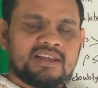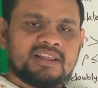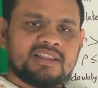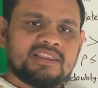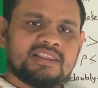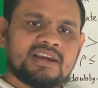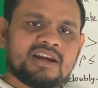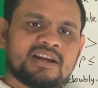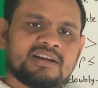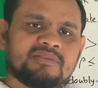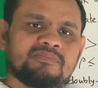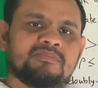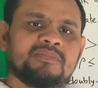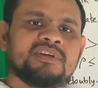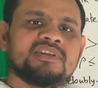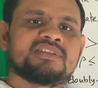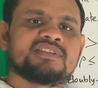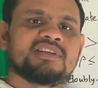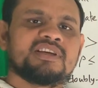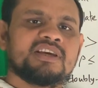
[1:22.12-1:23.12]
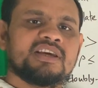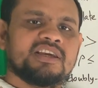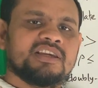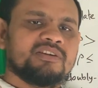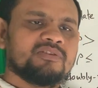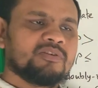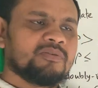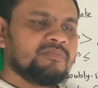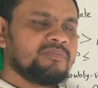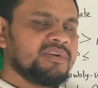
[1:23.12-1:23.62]
that means
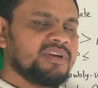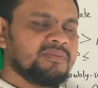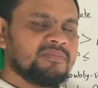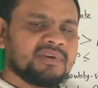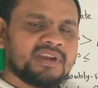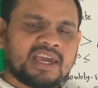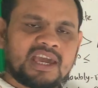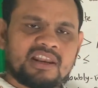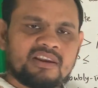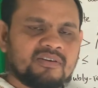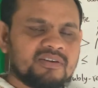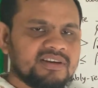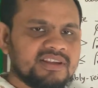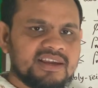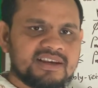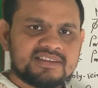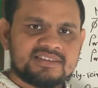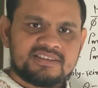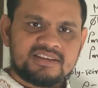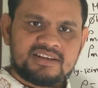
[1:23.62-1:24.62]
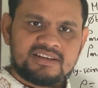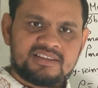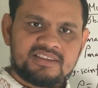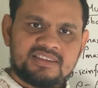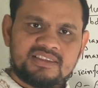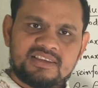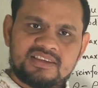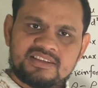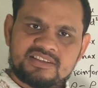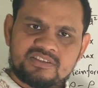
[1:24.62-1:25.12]
your beam cannot
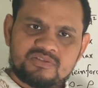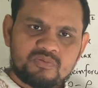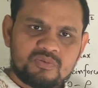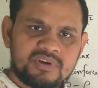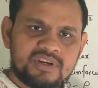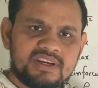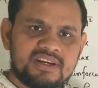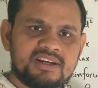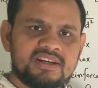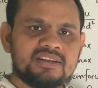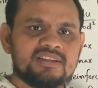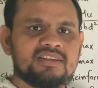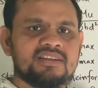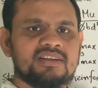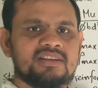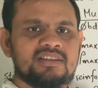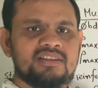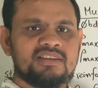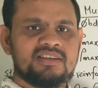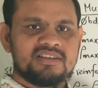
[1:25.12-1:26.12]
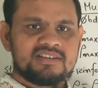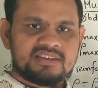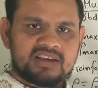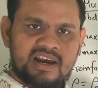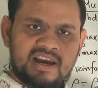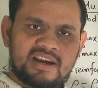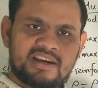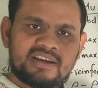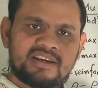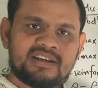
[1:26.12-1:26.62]
exceed this width, this
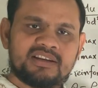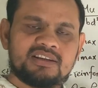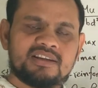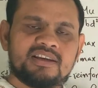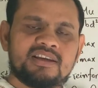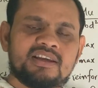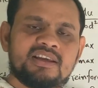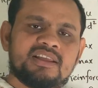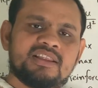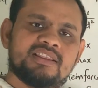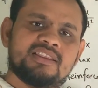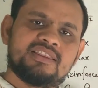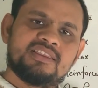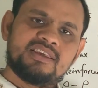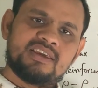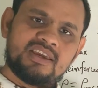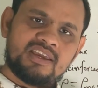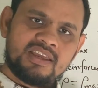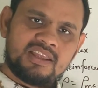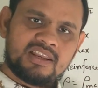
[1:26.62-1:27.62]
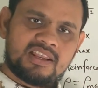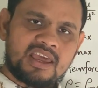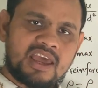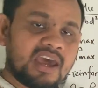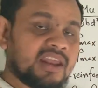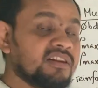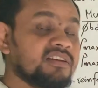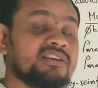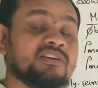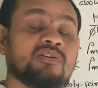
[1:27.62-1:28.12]
height, then
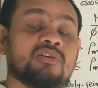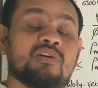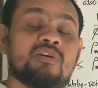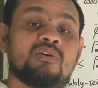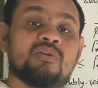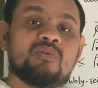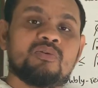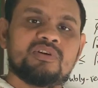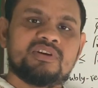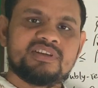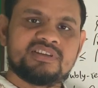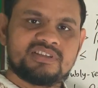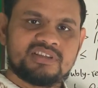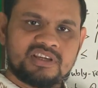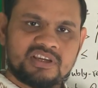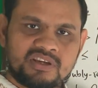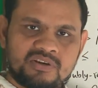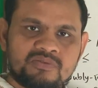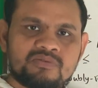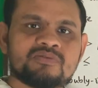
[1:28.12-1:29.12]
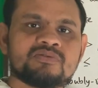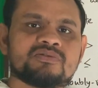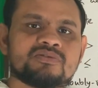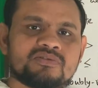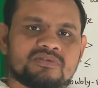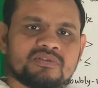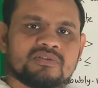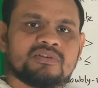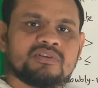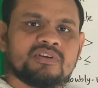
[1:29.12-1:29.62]
and your load is
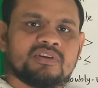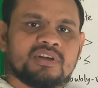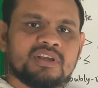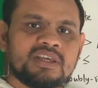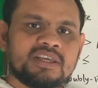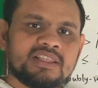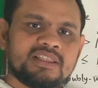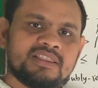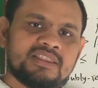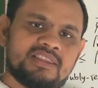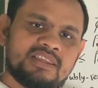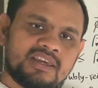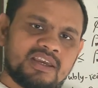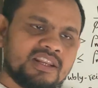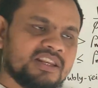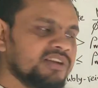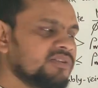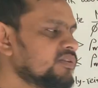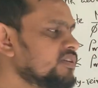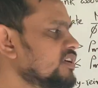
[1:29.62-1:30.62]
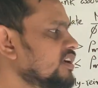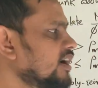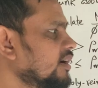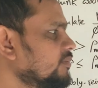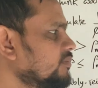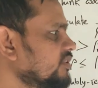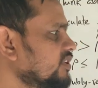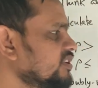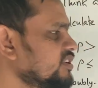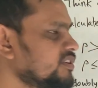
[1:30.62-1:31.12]
huge, then your
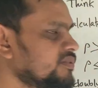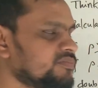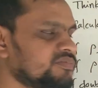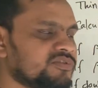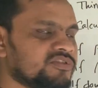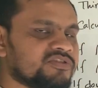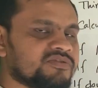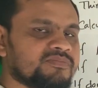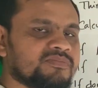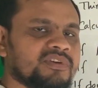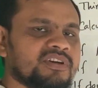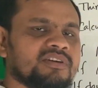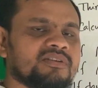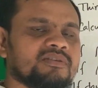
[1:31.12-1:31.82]
doubly reinforced